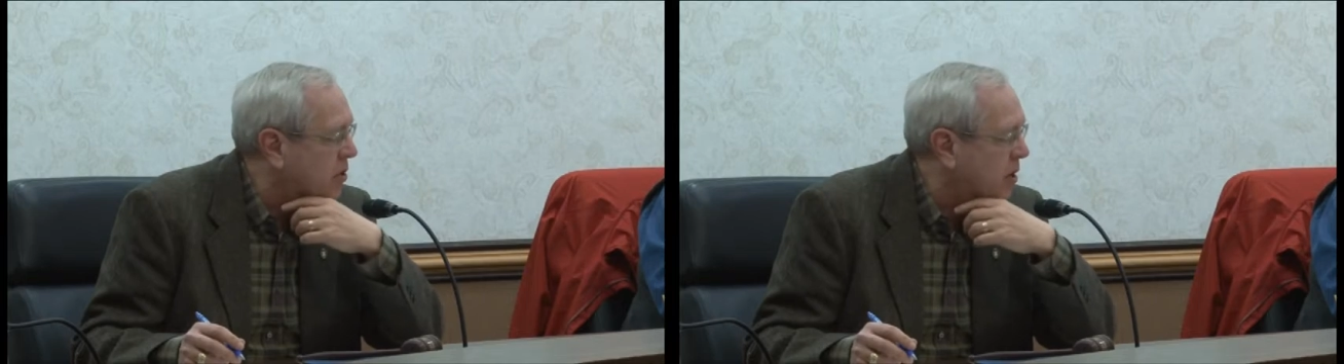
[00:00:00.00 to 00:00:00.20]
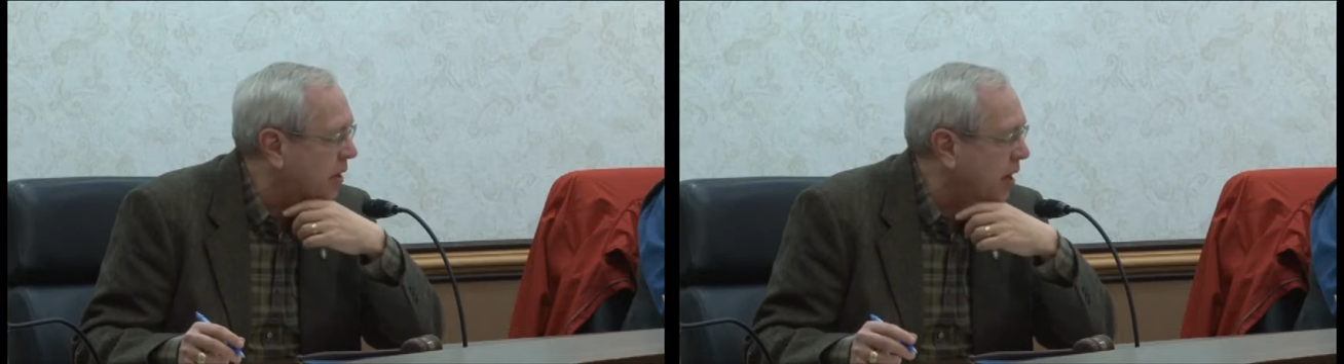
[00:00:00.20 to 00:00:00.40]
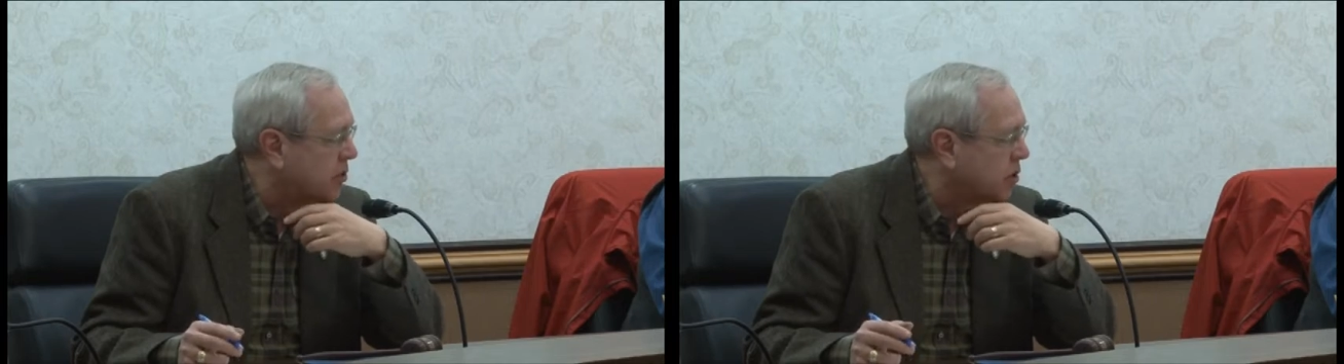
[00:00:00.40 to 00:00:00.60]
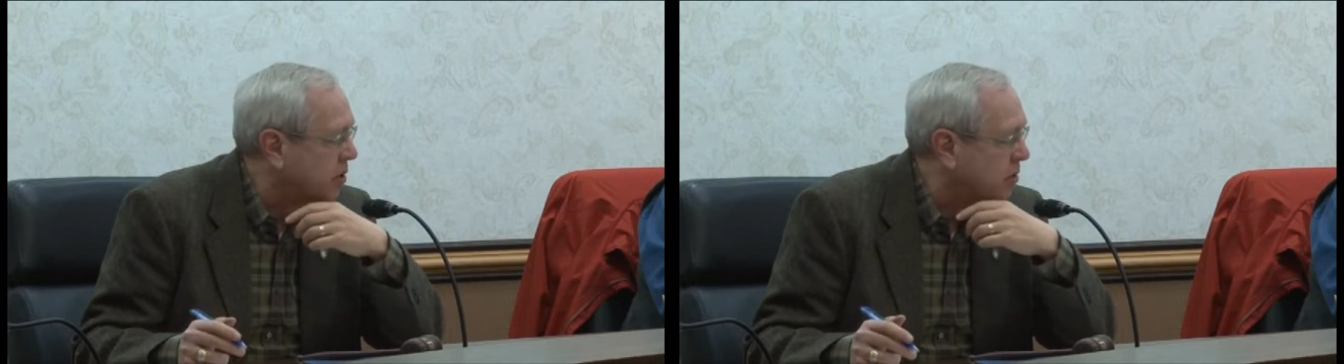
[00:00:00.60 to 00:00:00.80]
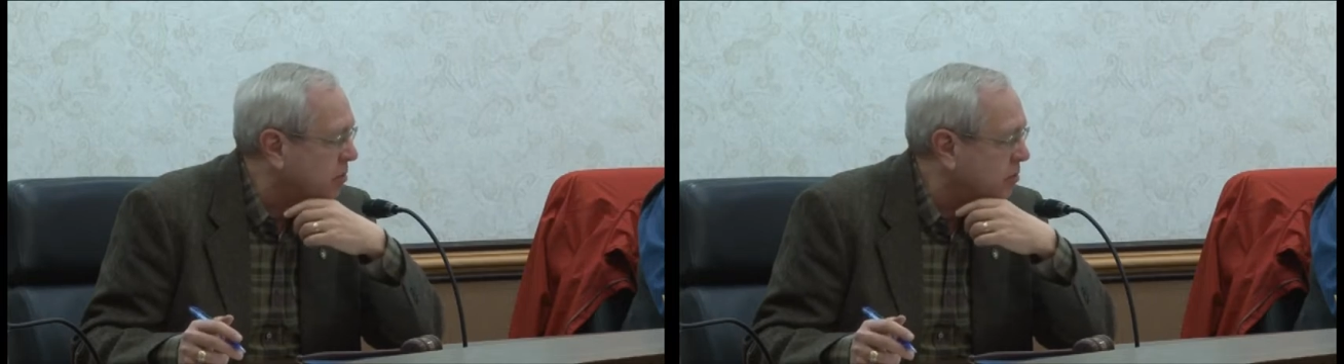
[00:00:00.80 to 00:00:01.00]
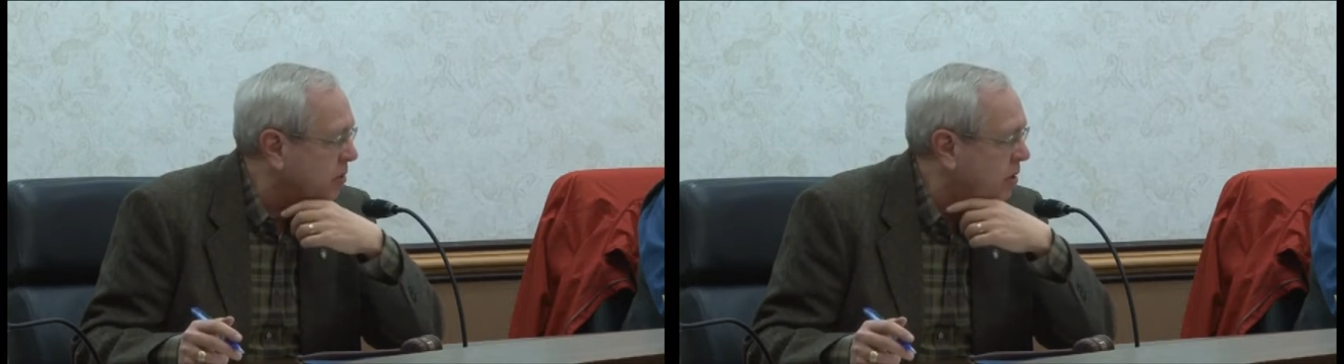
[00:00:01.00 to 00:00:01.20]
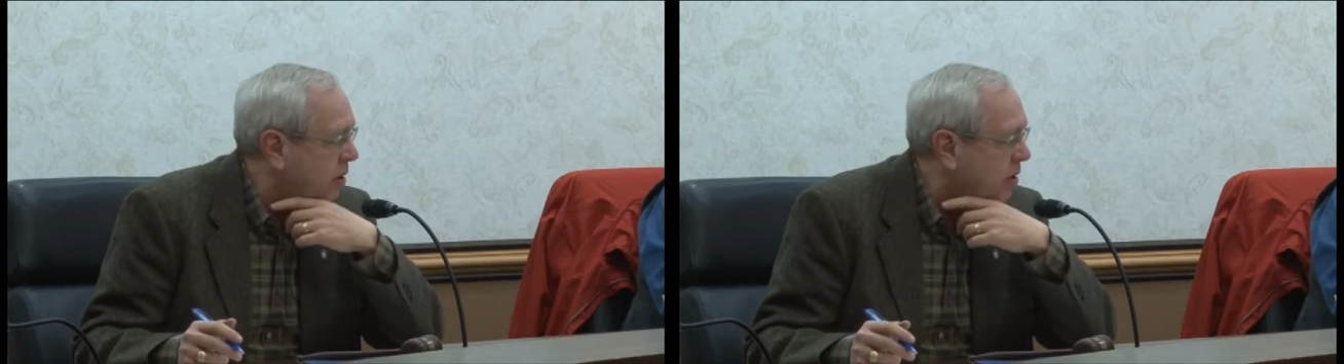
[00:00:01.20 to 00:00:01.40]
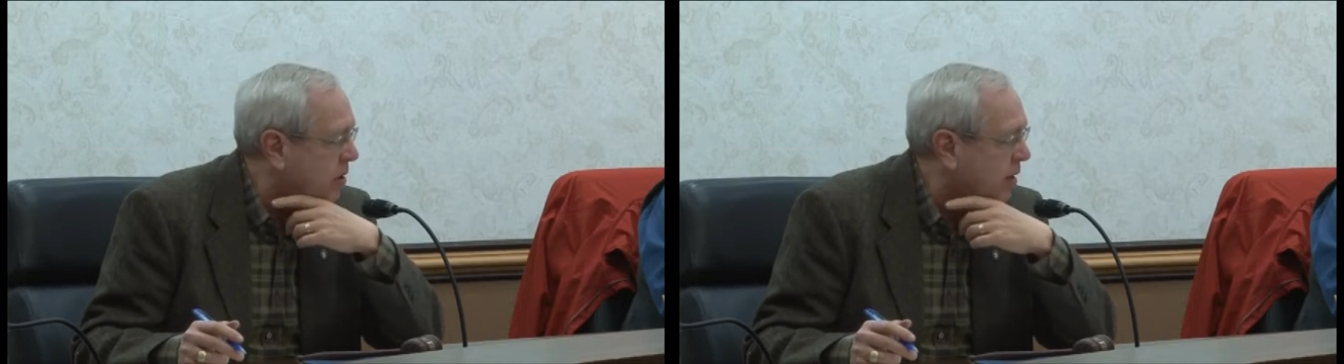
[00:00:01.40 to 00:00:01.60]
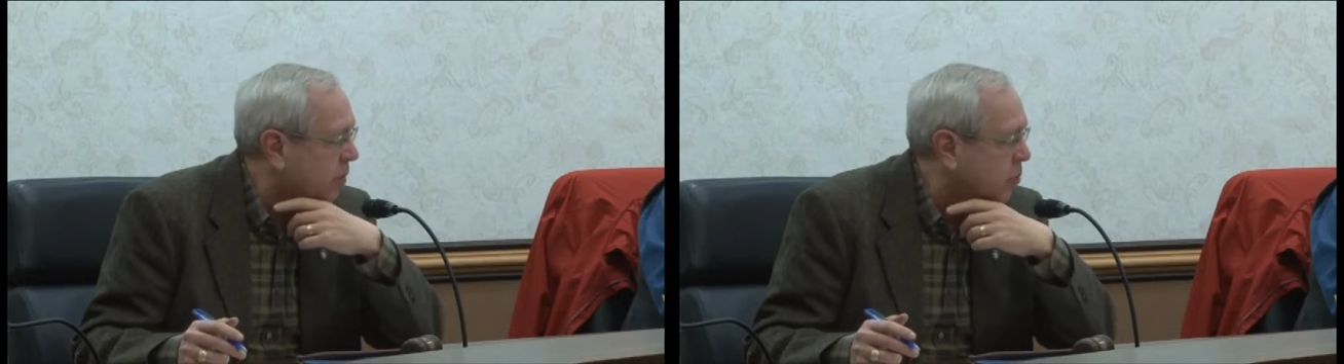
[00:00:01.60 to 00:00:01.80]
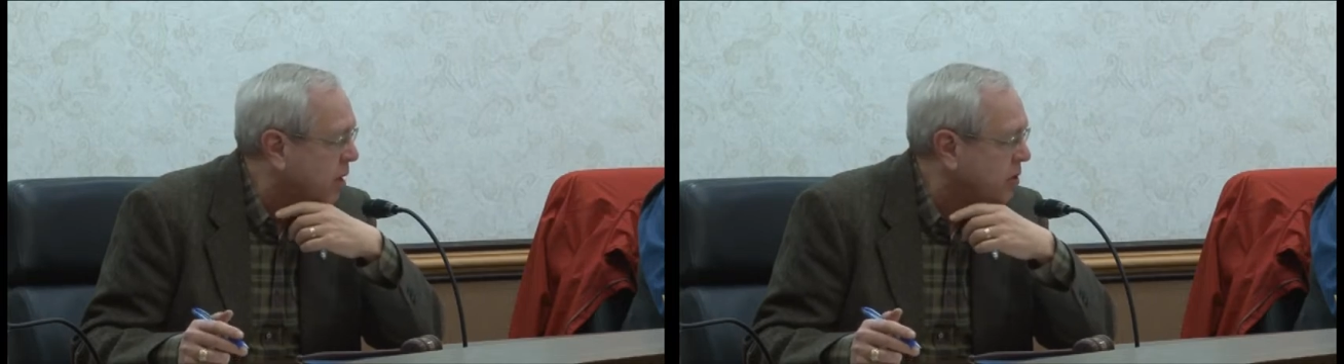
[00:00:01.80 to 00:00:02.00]
is that last year, uh,
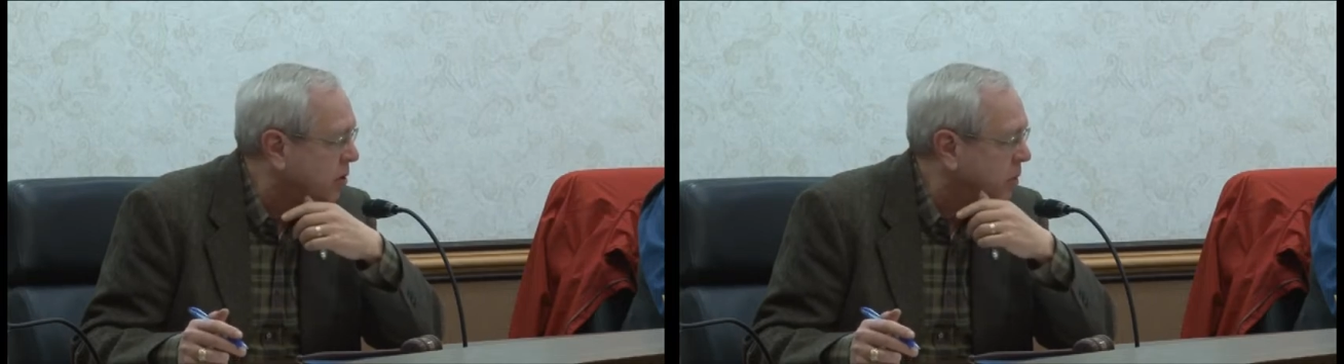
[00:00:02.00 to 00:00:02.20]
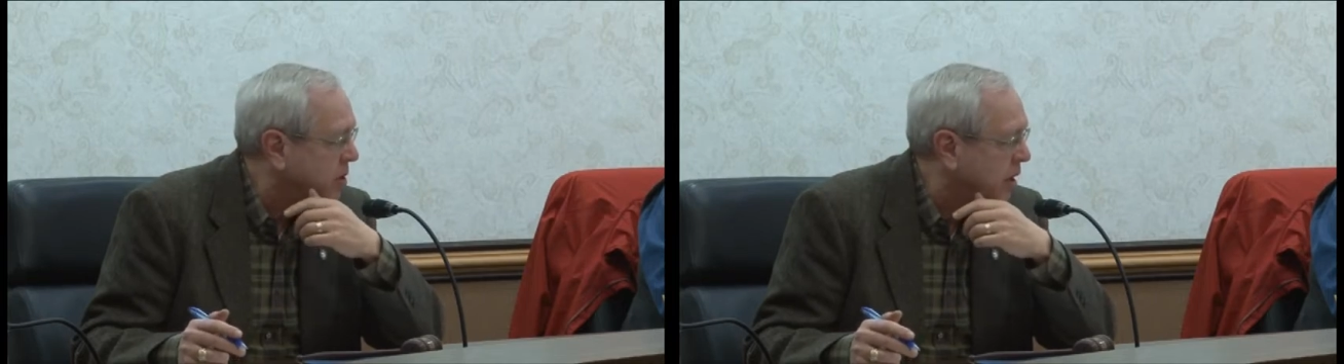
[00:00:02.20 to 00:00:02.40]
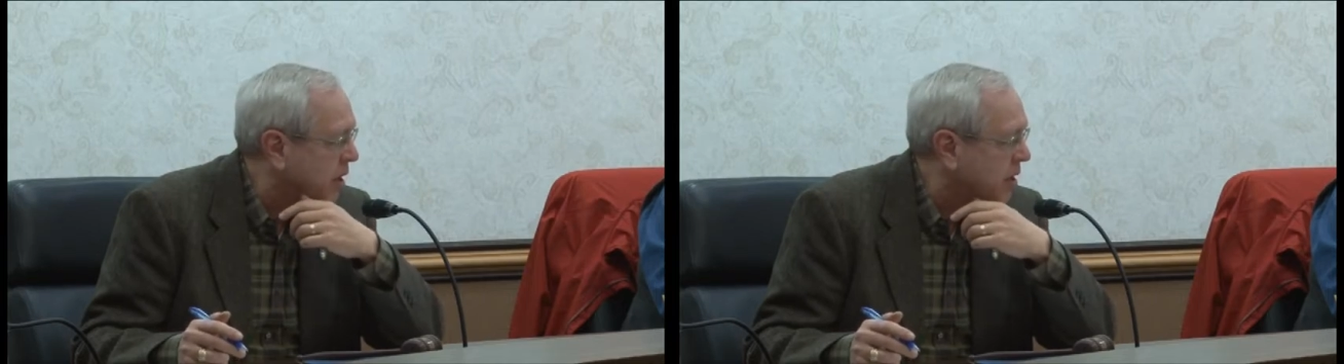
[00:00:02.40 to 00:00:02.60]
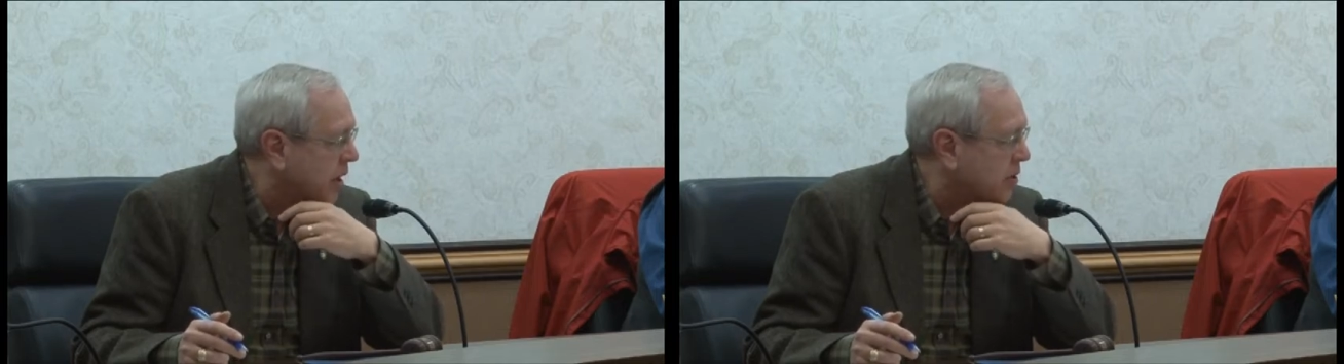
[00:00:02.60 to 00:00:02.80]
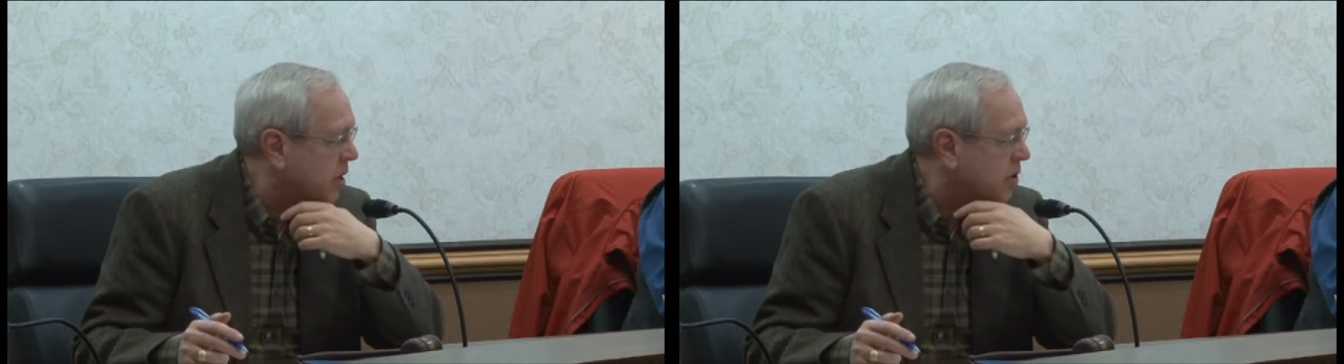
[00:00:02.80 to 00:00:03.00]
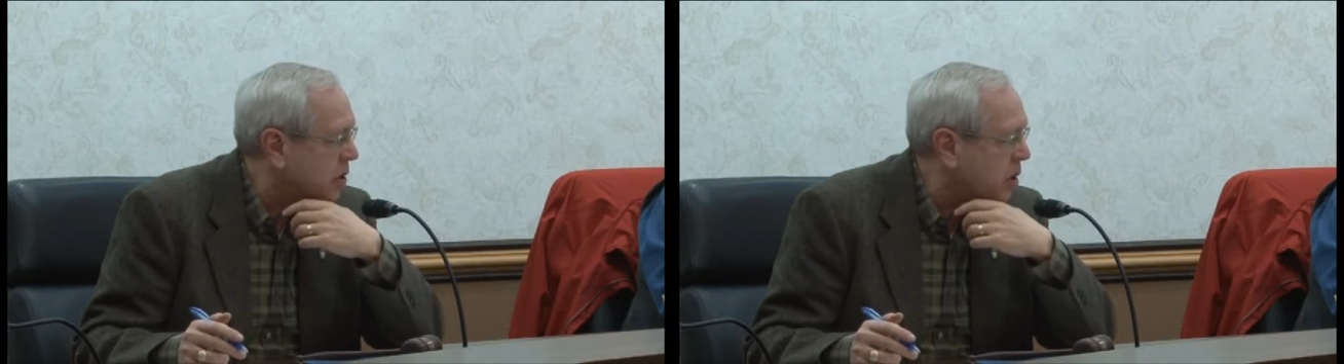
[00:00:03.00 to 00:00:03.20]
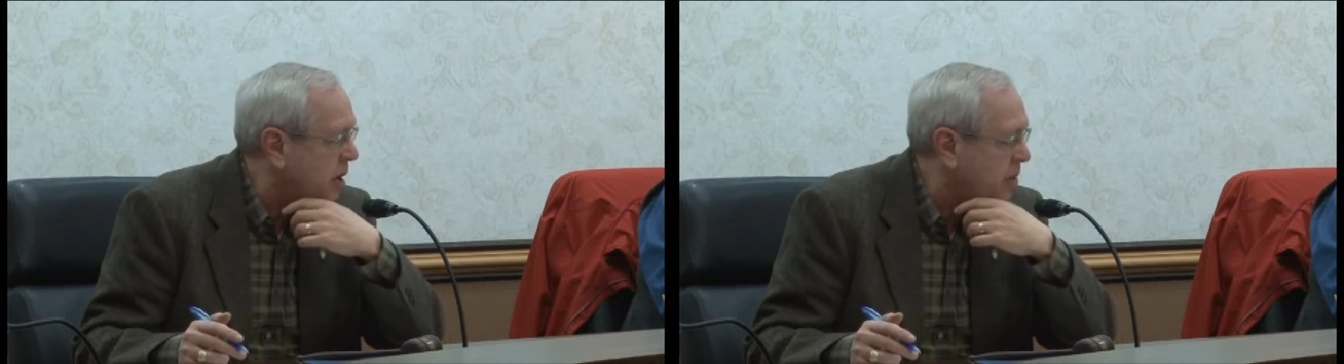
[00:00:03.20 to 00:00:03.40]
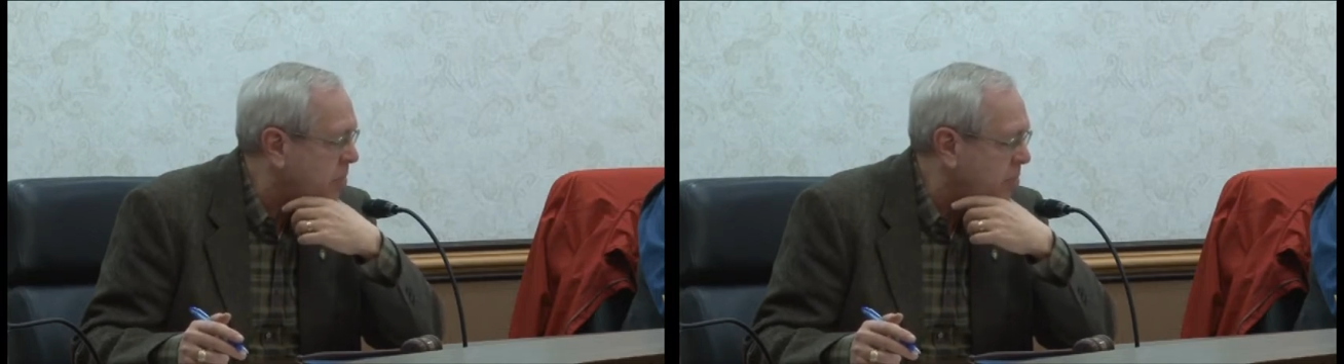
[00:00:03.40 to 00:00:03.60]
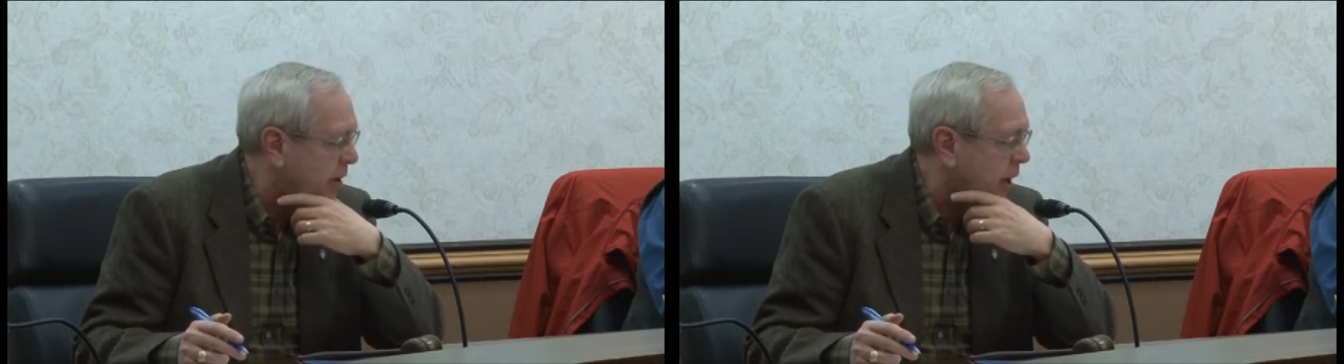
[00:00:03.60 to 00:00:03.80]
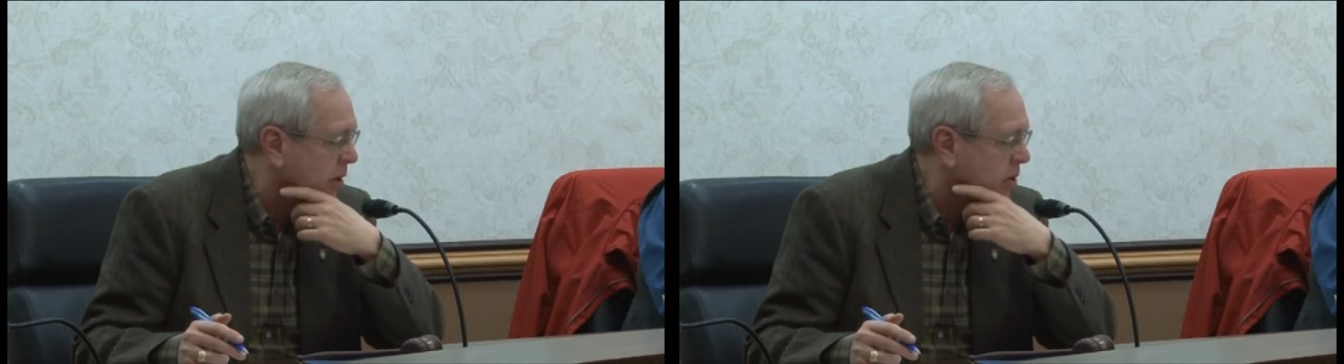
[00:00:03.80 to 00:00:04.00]
David Westland was elected as the attorney, but
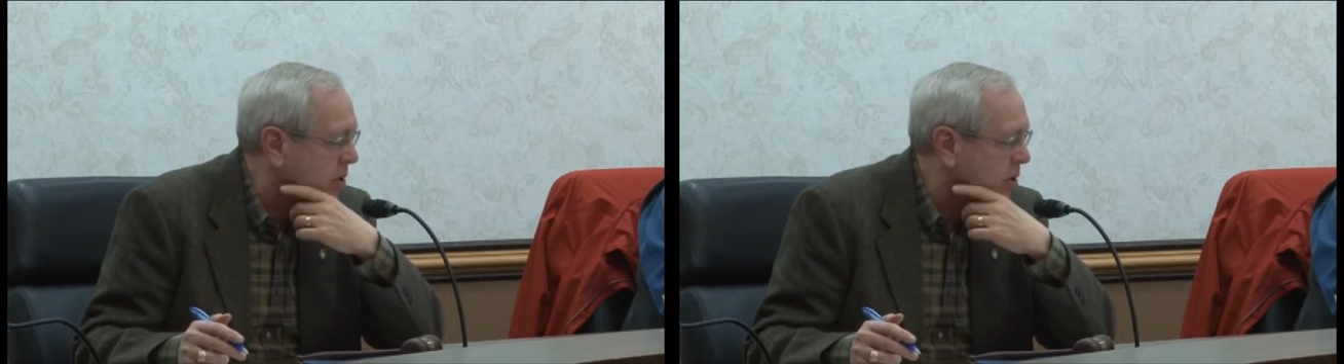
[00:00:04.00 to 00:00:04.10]
I,